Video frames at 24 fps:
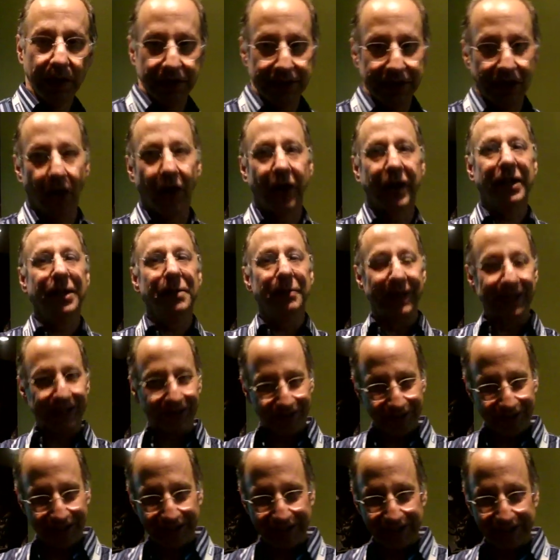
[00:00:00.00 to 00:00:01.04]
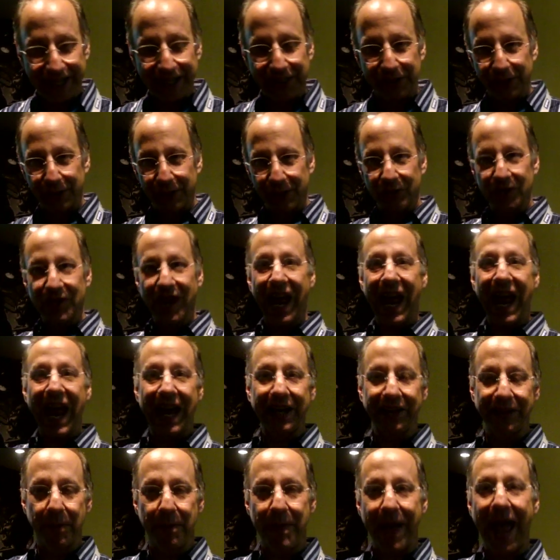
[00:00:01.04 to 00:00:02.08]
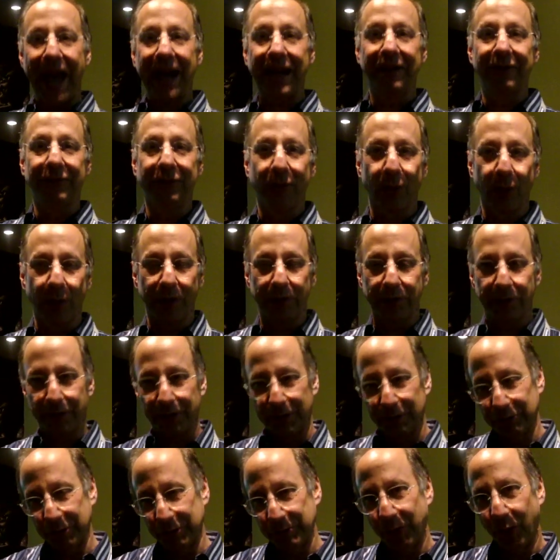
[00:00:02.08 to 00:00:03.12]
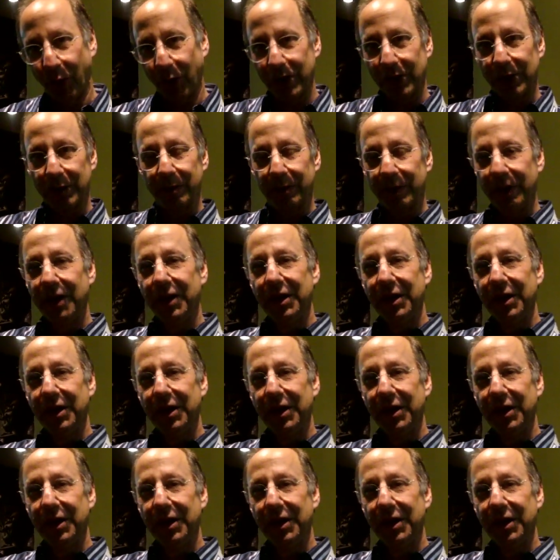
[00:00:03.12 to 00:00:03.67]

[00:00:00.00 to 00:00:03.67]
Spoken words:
the arguments that the editors had, the back and forth, the reporter